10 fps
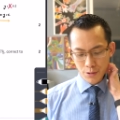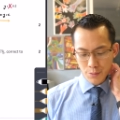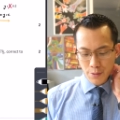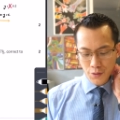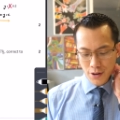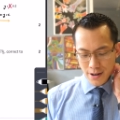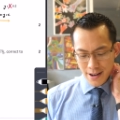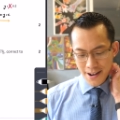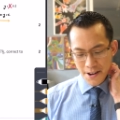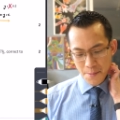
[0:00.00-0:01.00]
Woo, we've got,
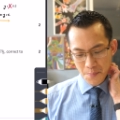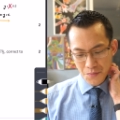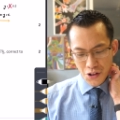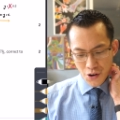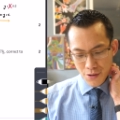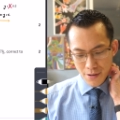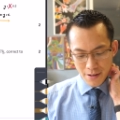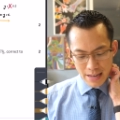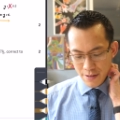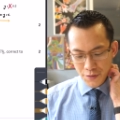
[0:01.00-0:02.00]
um, you know,
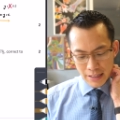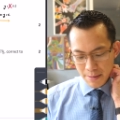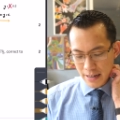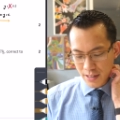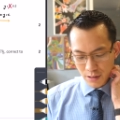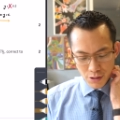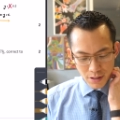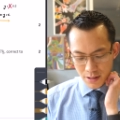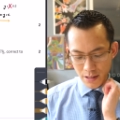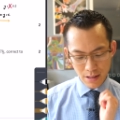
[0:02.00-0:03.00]
infinitely many
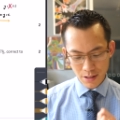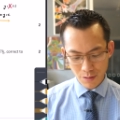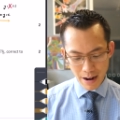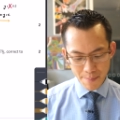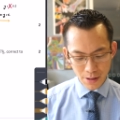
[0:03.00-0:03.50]
solutions to this, right?